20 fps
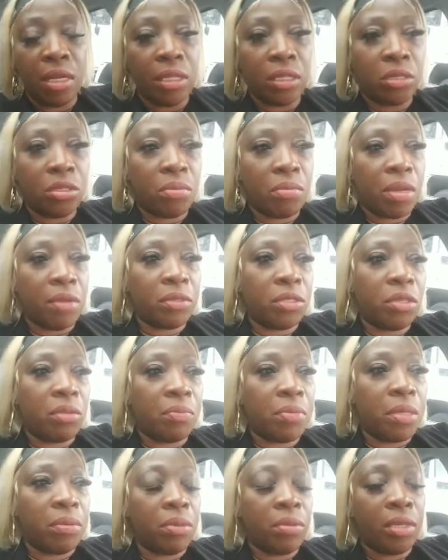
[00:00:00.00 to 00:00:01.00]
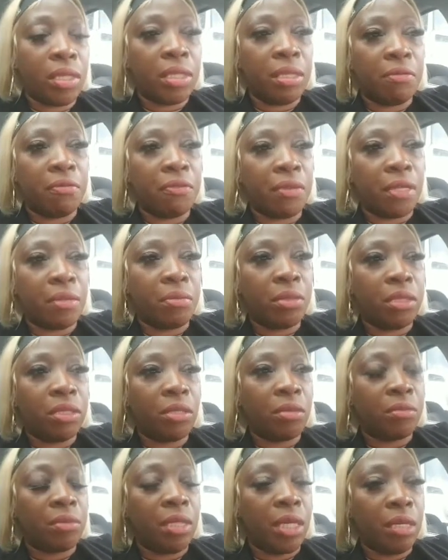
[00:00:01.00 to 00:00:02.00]
So me have some people will defend me
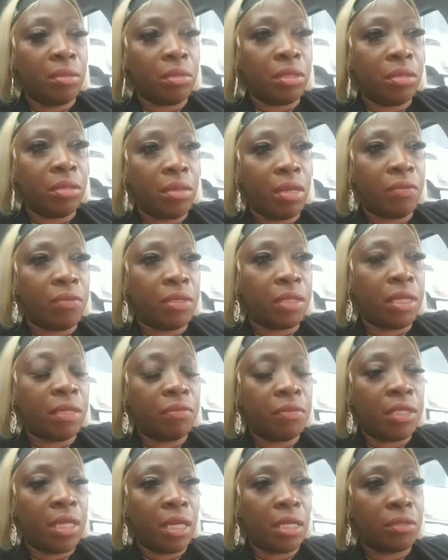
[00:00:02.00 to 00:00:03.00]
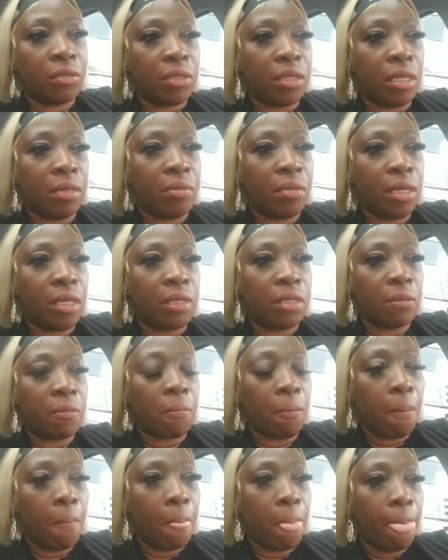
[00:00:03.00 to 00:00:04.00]
sometimes, so I have to give thanks to them and
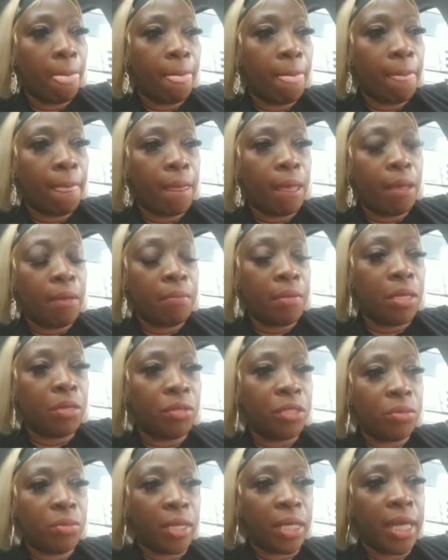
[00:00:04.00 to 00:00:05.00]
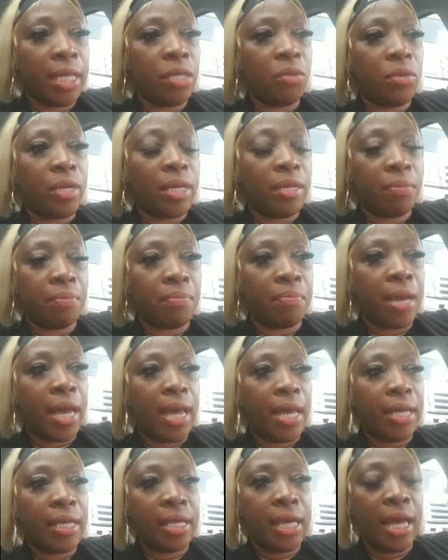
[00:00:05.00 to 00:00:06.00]
big respect. Anyway,
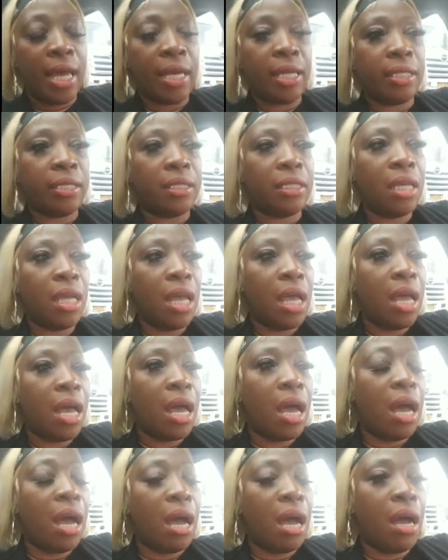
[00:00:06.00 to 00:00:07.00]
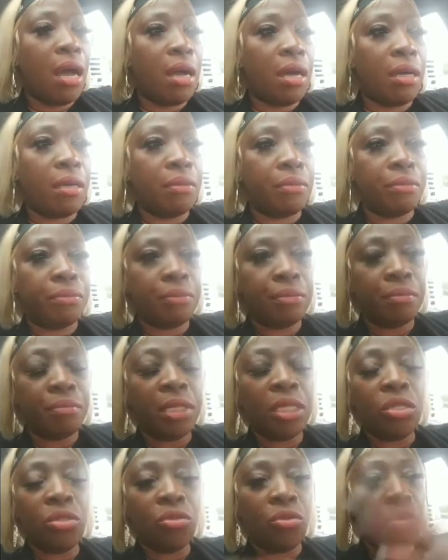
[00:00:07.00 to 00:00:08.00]
bye guys. Me
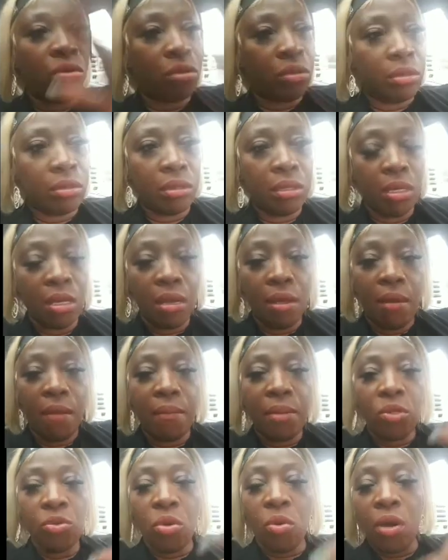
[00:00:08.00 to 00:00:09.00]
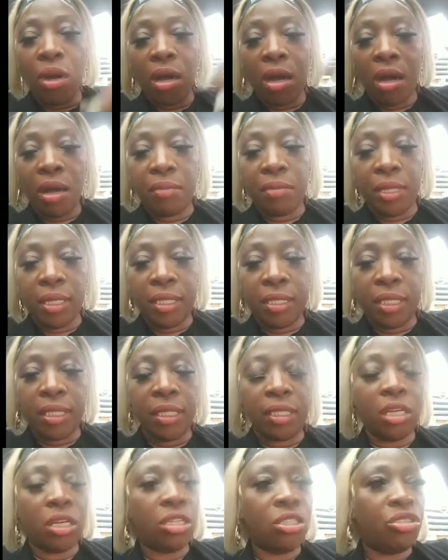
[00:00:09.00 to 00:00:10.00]
know what gonna happen. The
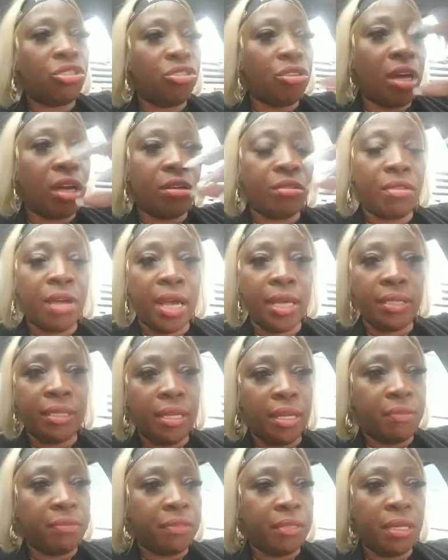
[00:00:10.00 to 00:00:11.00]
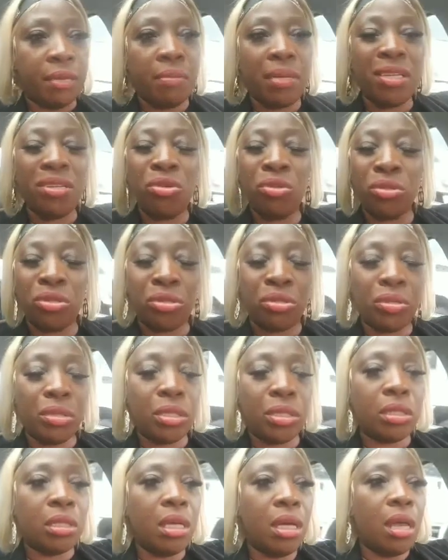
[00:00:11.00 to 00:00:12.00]
internet I got drag right, left, so I'm used to
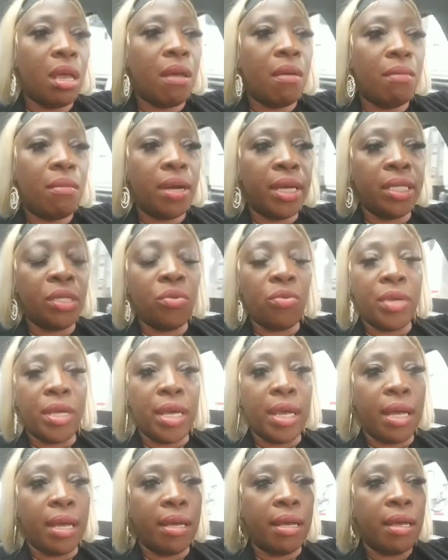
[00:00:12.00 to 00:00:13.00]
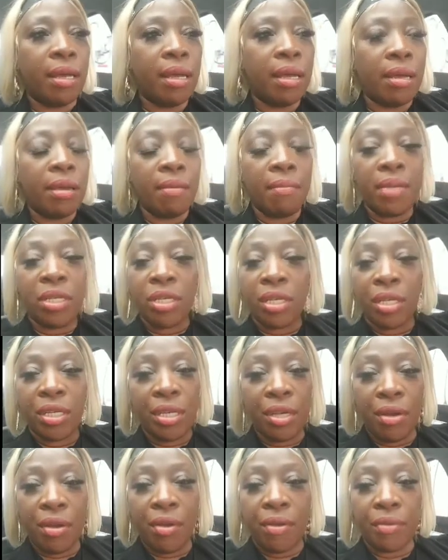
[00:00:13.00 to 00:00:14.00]
it. But anyway, me not
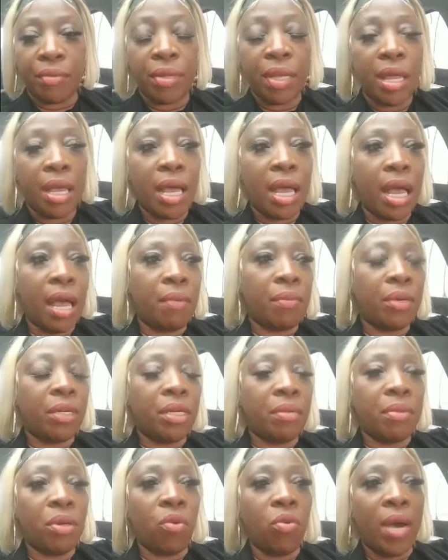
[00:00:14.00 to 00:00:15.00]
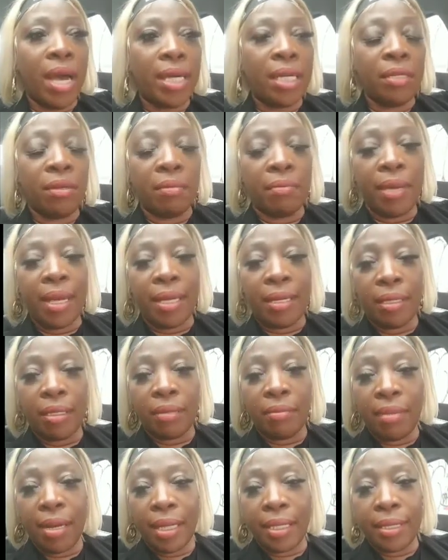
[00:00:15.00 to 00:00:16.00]
care. I'm gonna be winding up my
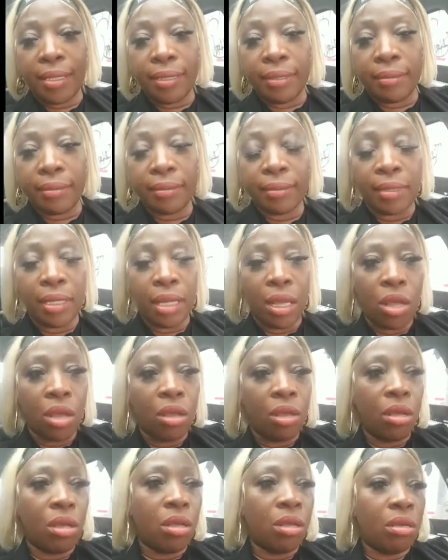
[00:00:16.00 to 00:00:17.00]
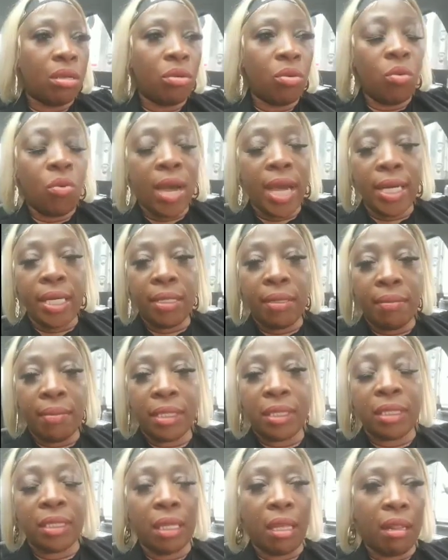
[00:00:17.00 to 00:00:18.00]
little body, winding up
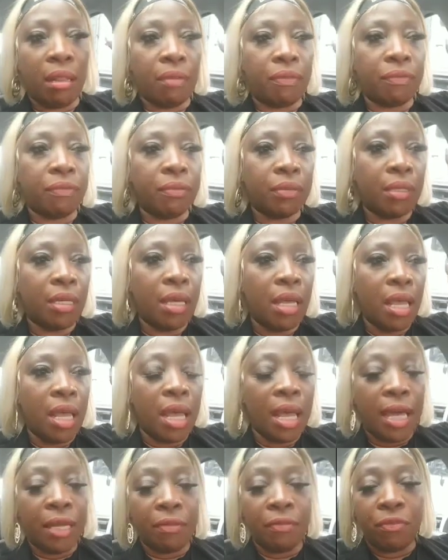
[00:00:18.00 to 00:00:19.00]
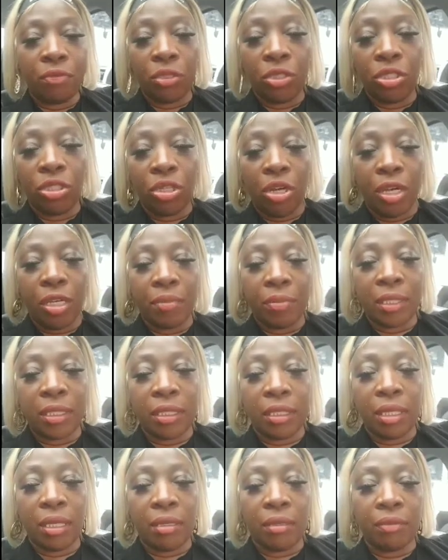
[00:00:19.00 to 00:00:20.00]
myself, and full joy in
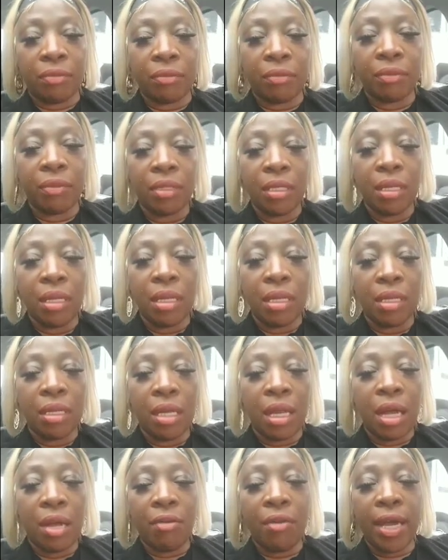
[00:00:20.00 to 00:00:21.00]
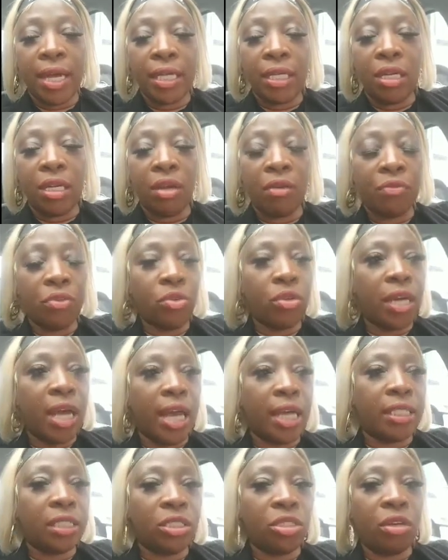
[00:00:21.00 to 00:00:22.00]
myself. Alright, love you
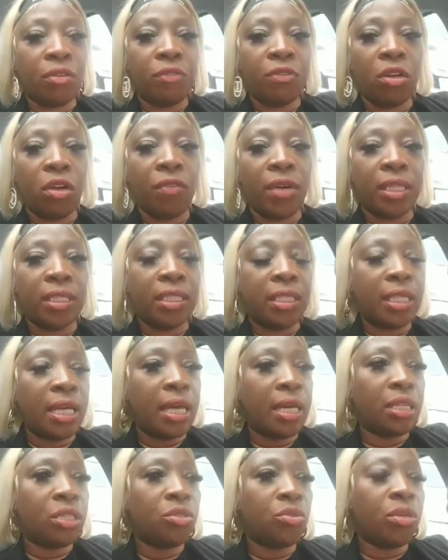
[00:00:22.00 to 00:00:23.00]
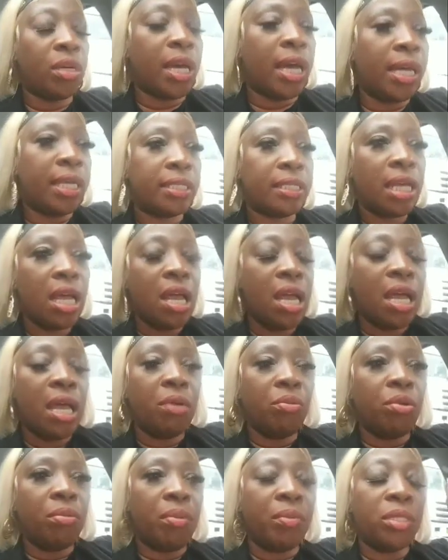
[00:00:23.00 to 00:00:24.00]
guys, enough love and thank you guys.
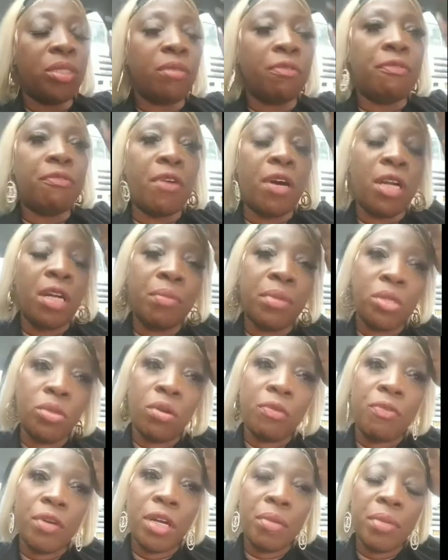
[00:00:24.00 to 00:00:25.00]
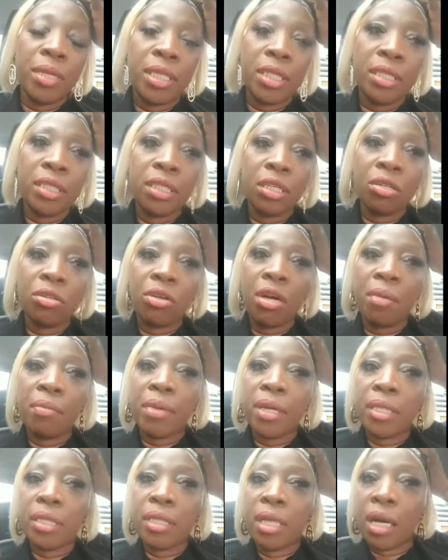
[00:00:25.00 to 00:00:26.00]
Remember to follow me though, follow me on
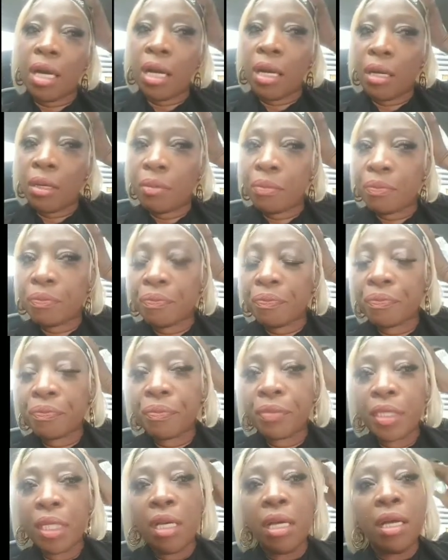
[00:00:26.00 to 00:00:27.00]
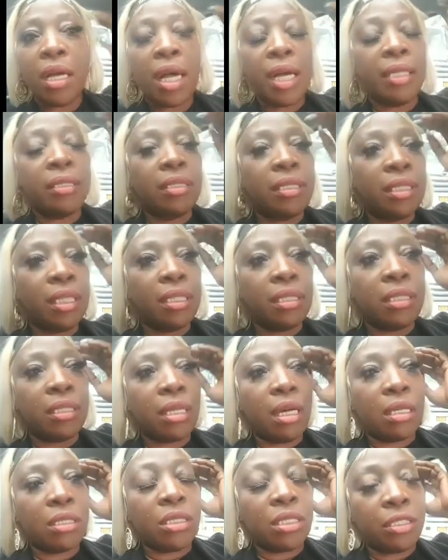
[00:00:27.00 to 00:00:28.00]
Instagram and
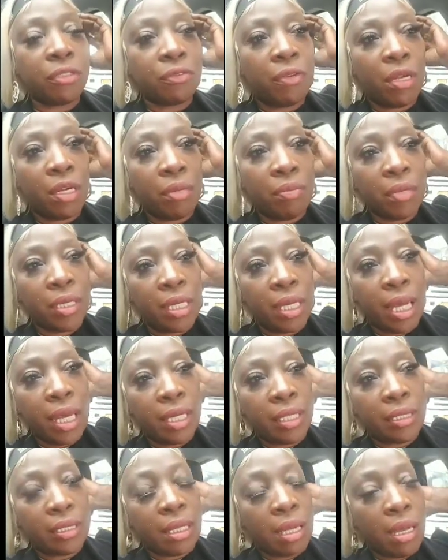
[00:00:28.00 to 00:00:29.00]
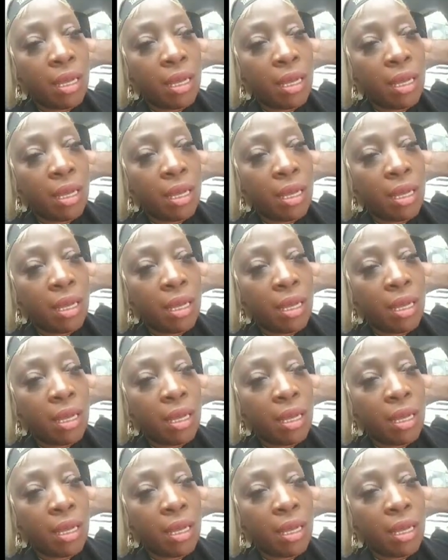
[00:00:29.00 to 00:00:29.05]
TikTok. Just follow me guys.